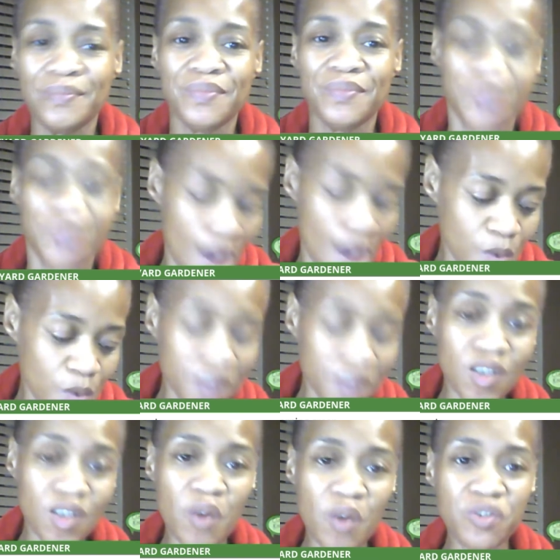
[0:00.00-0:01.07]
I would have
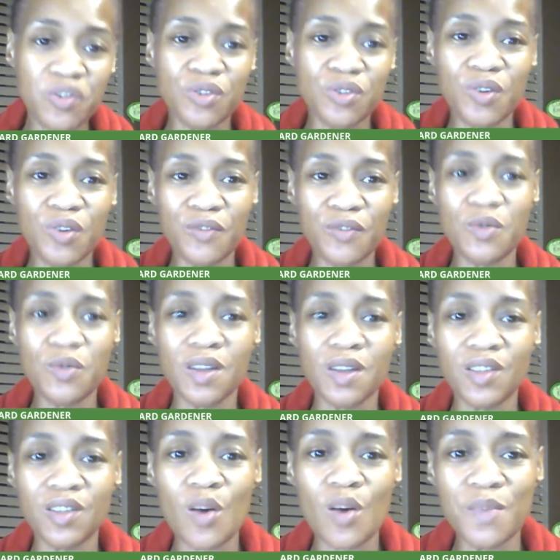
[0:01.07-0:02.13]
told you if you would have
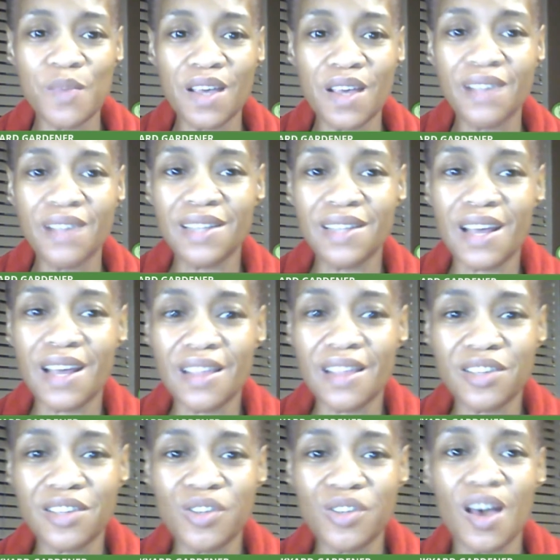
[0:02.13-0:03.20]
told me yesterday
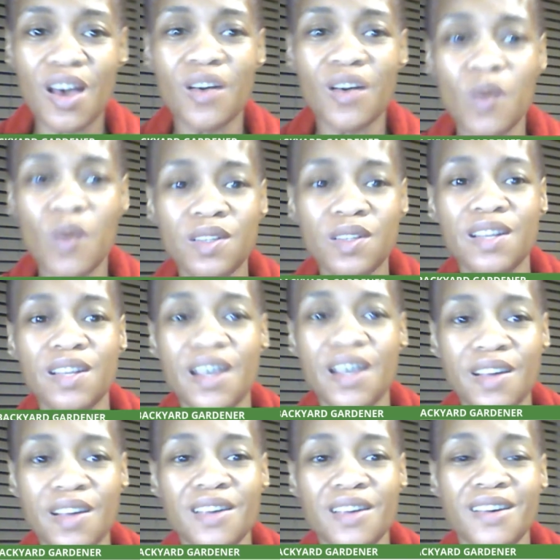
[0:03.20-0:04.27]
that you had court today to
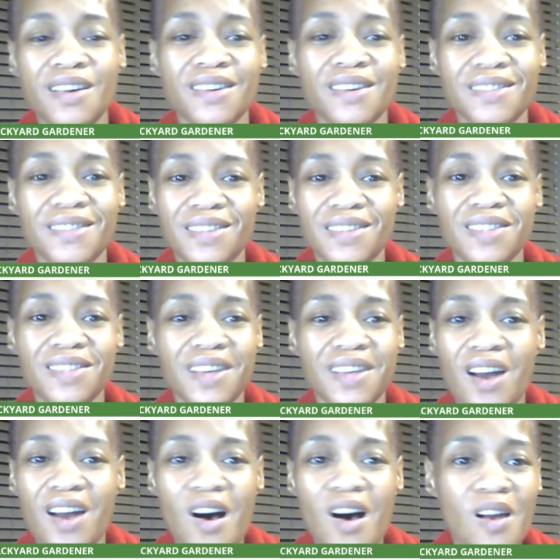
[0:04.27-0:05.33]
just get
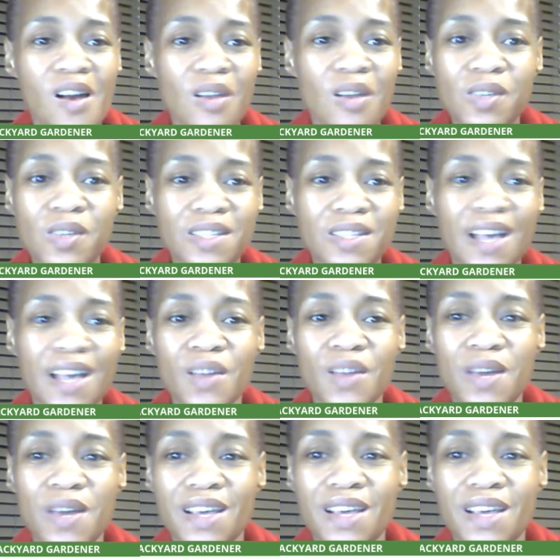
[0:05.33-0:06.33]
all on celery.